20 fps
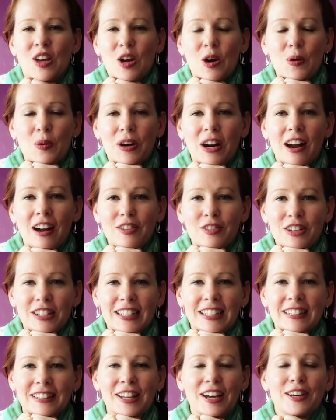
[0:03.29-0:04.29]
where I
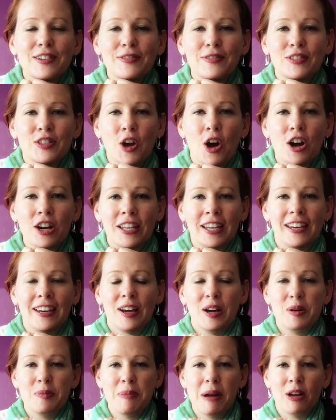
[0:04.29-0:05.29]
really love talking
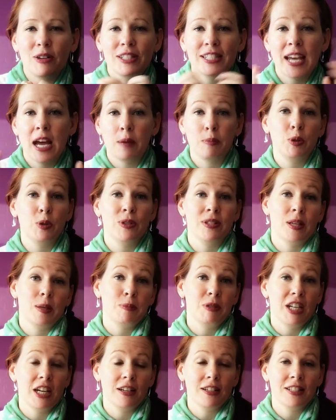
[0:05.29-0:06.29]
about taboo
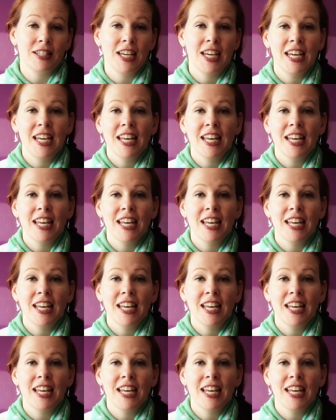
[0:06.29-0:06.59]
subjects,